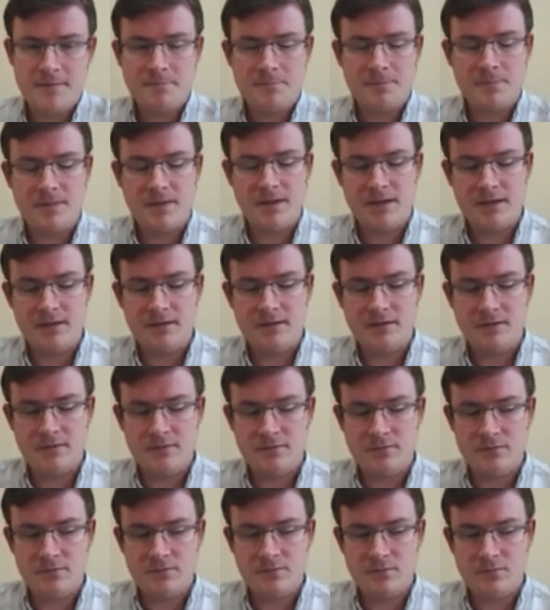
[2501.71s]

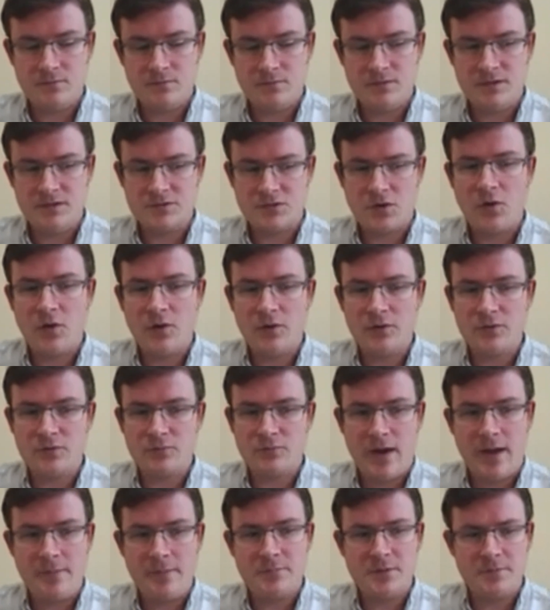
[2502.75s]
that it's hard to
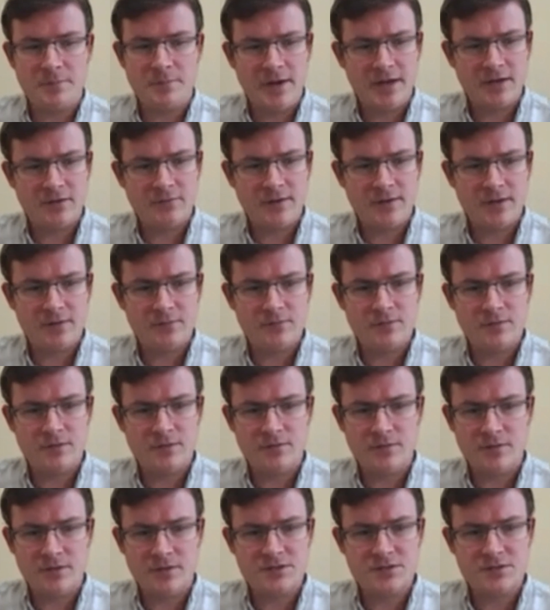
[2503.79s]
wrap your mind around
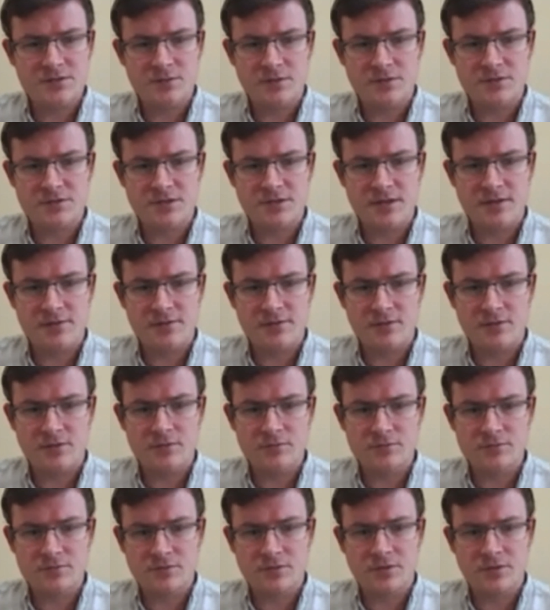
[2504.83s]
unless you understand the
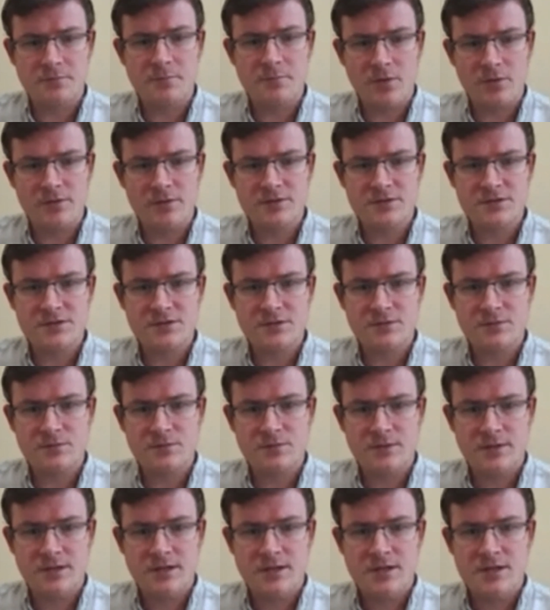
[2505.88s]
cultural components too.